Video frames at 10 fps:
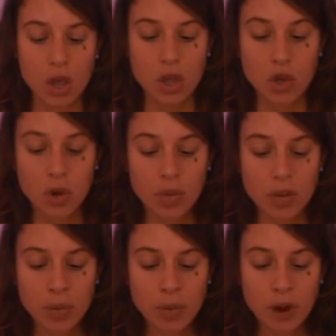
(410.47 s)
Your
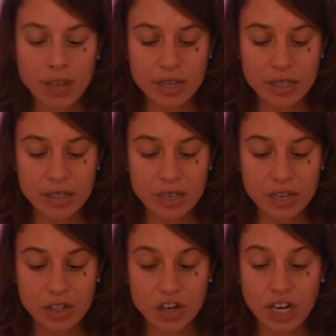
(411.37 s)
mere presence
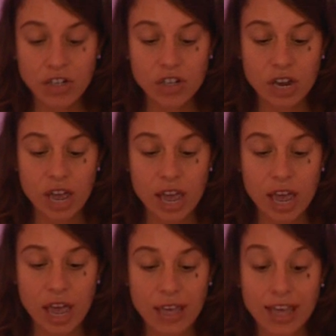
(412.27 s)
can
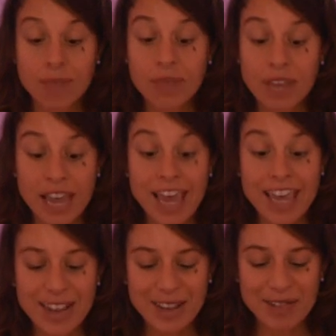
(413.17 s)
be a
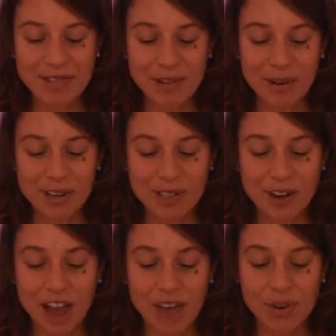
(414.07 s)
healing force
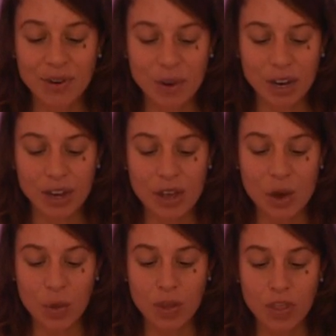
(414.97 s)
for everyone
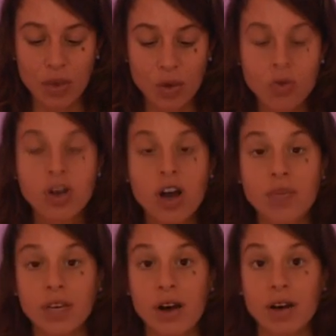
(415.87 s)
with whom you come
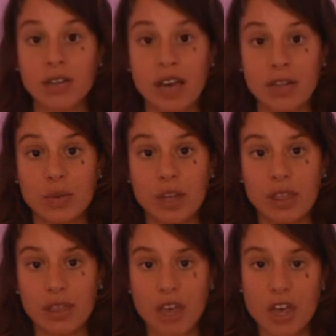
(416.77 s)
in contact with.
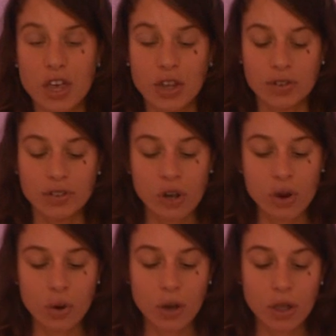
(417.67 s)

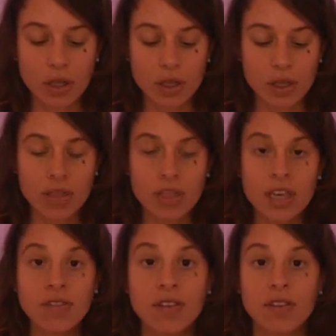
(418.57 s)
So
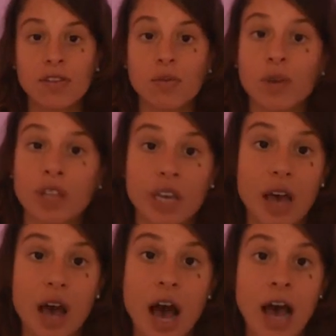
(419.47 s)
this is
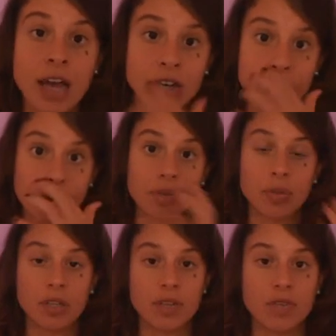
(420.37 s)
really, I truly
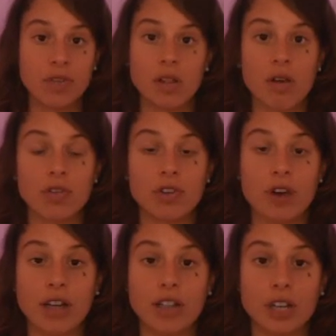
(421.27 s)
believe in the law of
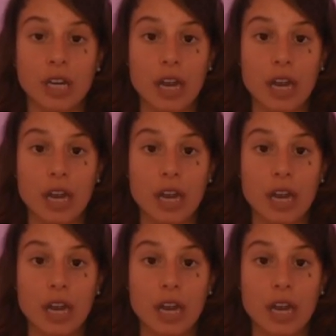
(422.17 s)
attraction,